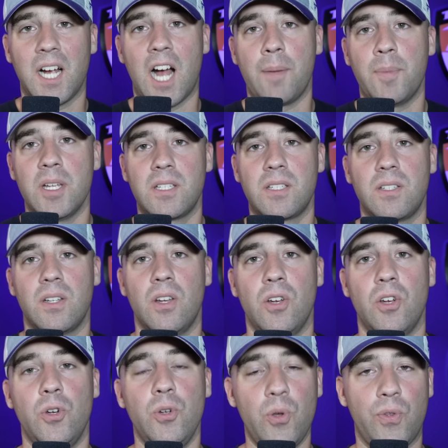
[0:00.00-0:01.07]
comments
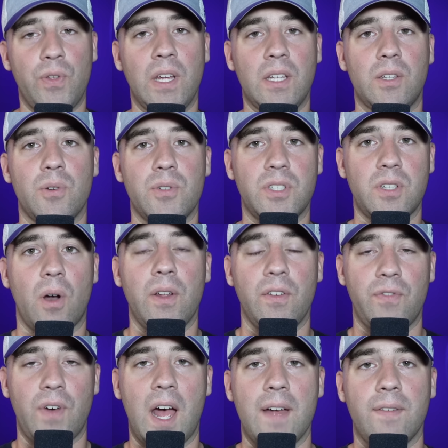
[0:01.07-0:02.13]
who you think those
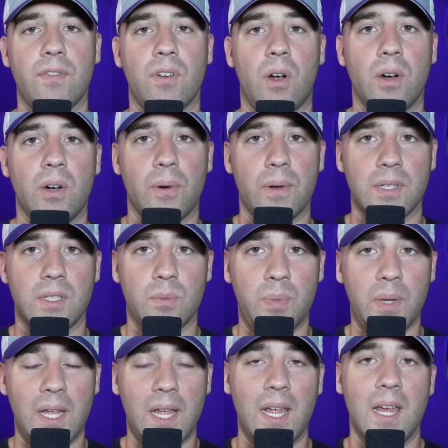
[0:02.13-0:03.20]
starting five are going to
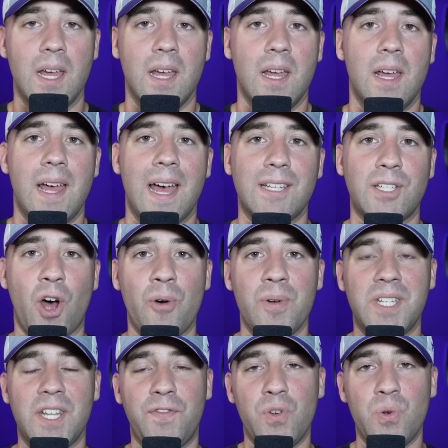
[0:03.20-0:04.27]
be. As
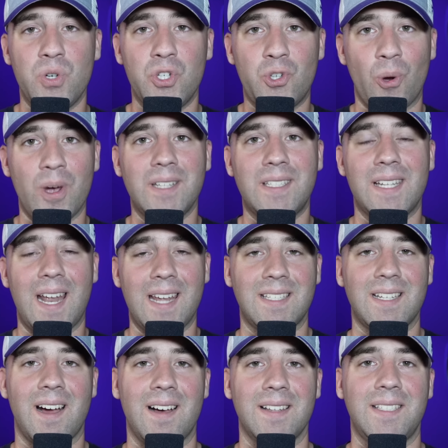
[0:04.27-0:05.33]
always, if you enjoyed
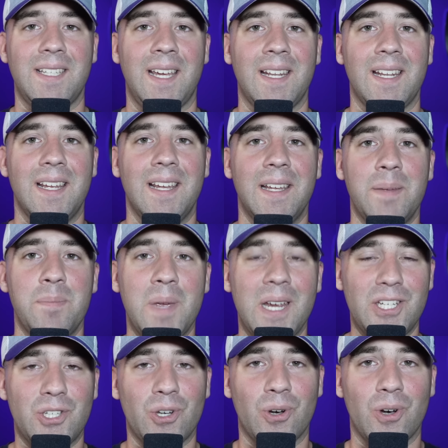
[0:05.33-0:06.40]
today's content,
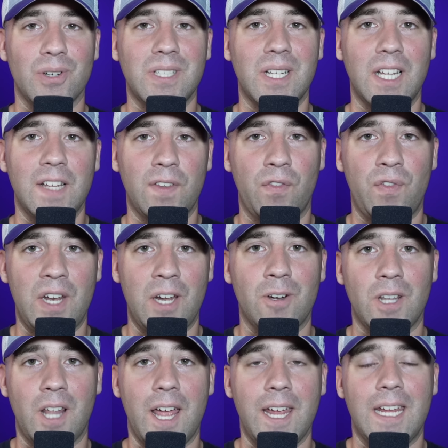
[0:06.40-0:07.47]
make sure to leave the
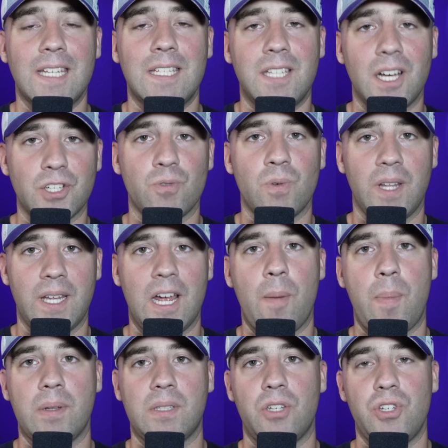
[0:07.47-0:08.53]
video a like. It does really
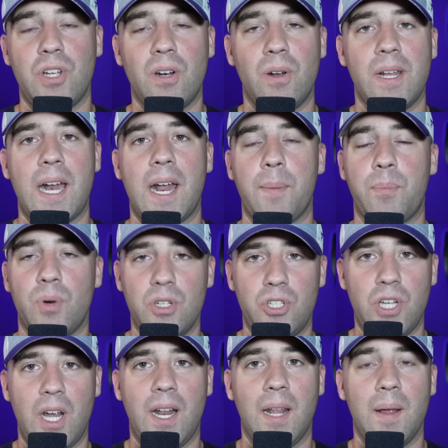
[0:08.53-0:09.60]
help out the channel, and I
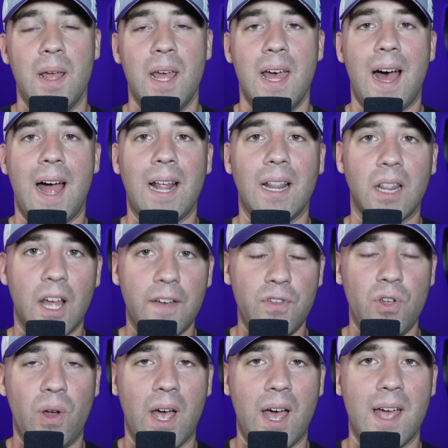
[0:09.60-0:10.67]
appreciate it. I love
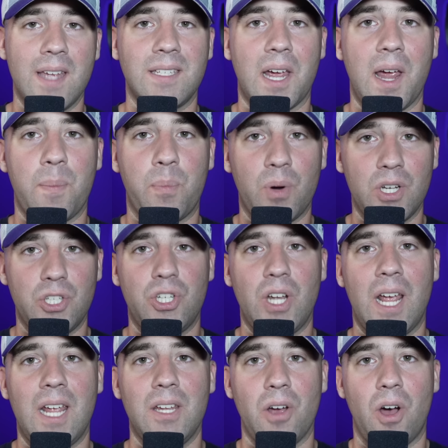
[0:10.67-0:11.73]
you guys. I
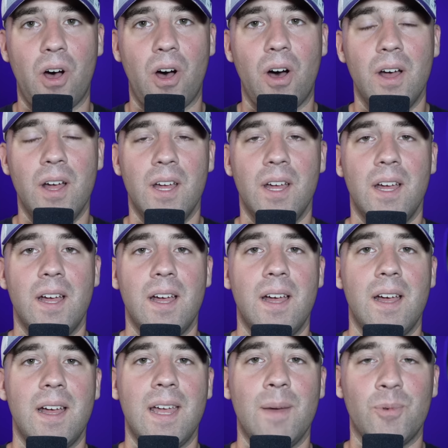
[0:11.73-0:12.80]
appreciate y'all,
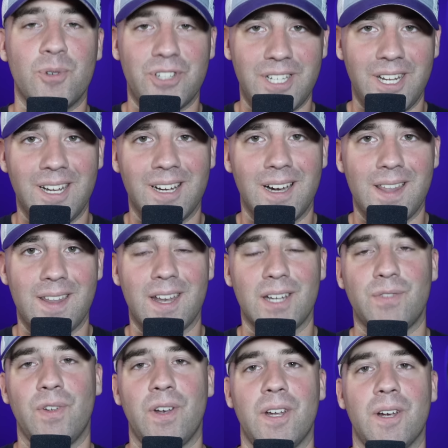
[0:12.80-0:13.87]
and we'll see you in the
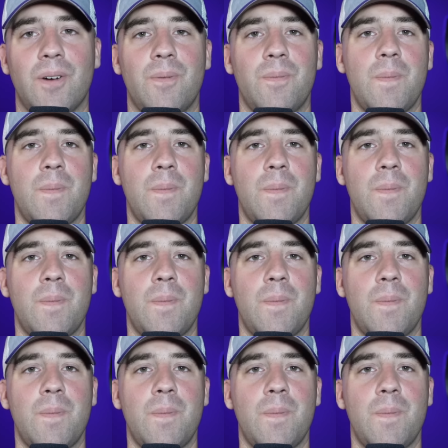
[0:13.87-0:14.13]
next video.